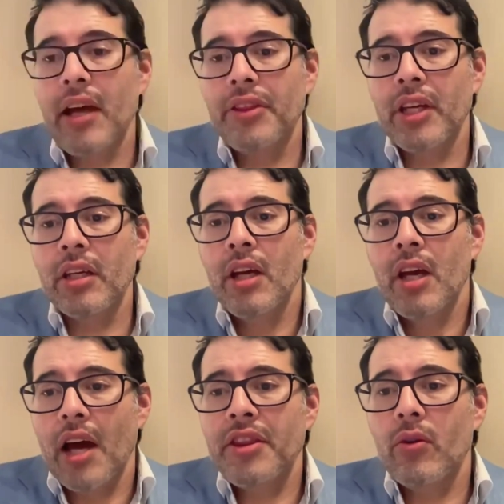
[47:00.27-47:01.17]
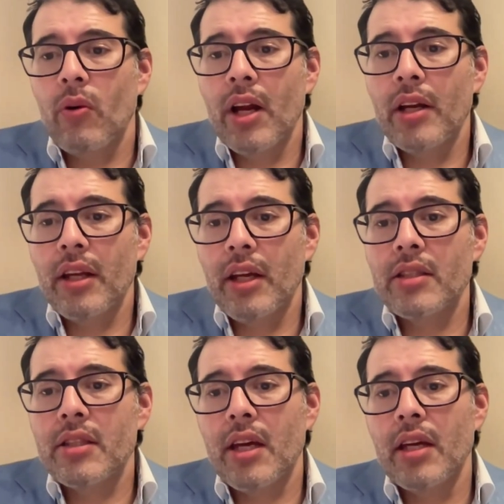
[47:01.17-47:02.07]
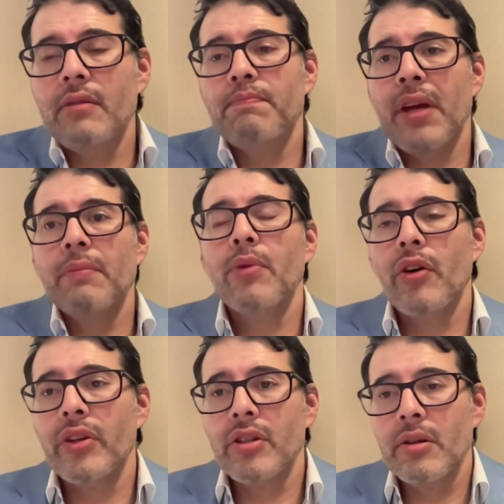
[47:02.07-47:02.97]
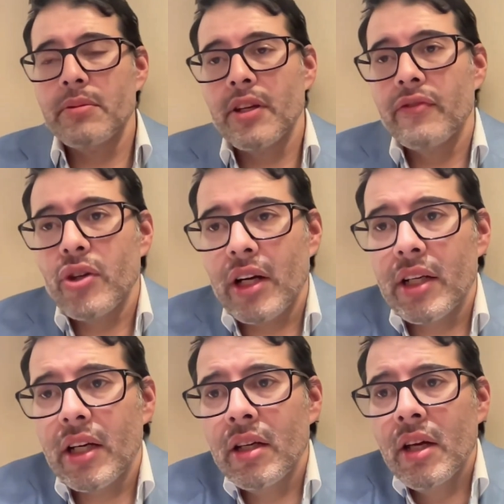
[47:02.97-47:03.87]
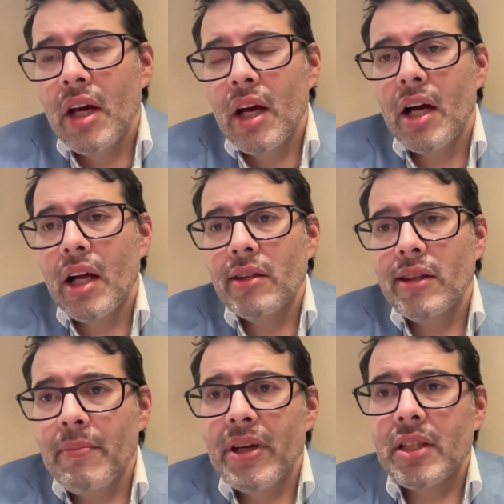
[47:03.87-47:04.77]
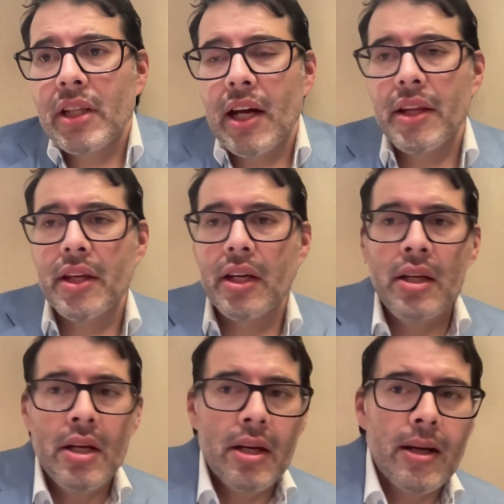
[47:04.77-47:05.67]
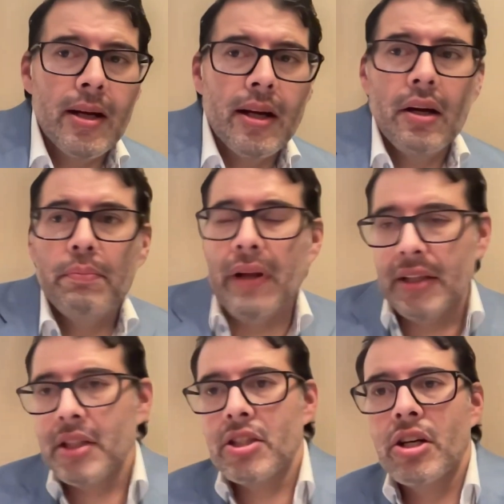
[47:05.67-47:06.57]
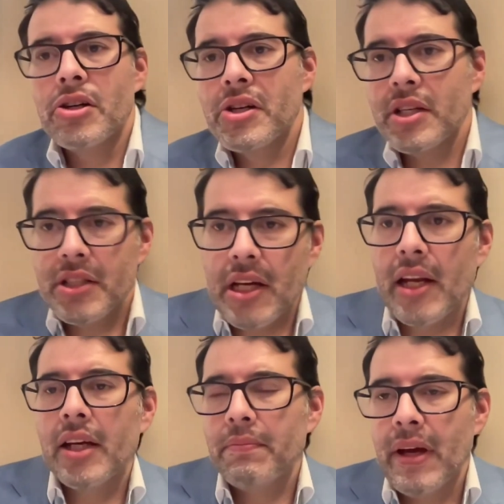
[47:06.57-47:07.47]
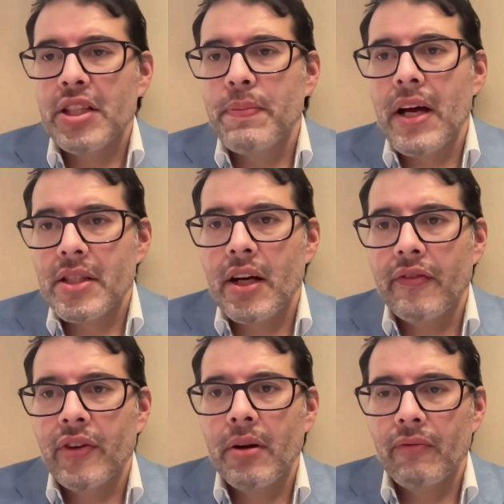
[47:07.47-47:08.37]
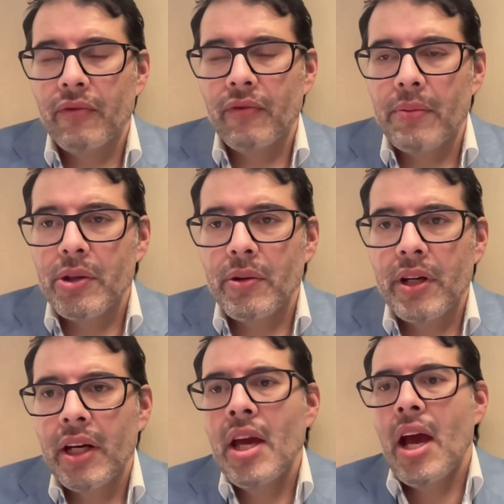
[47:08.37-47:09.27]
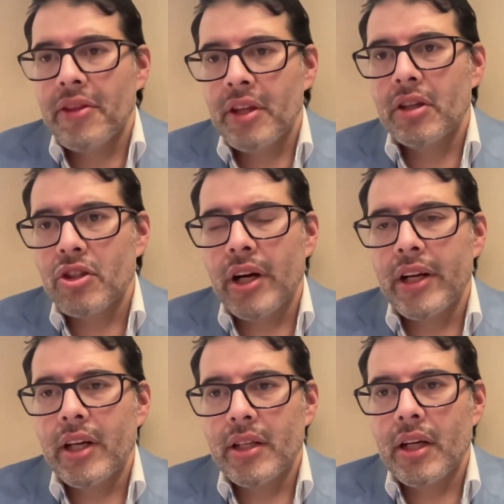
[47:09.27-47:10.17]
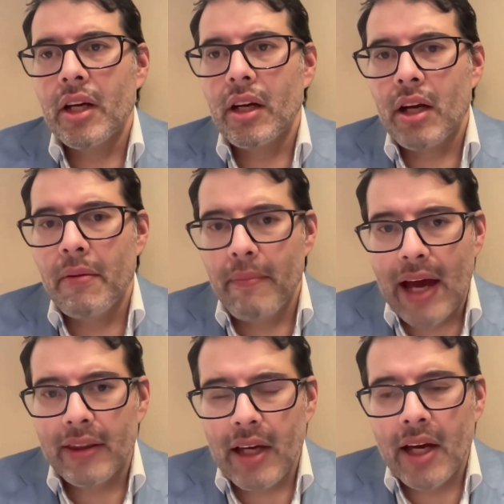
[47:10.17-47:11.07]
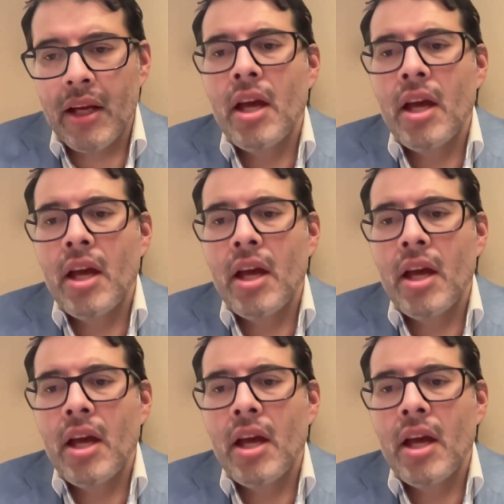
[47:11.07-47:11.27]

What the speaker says: think one, it's a big move in terms of trying to limit a lot of the plastic surgery, aesthetic, med spa stuff from doing it. I think they're trying to combat that.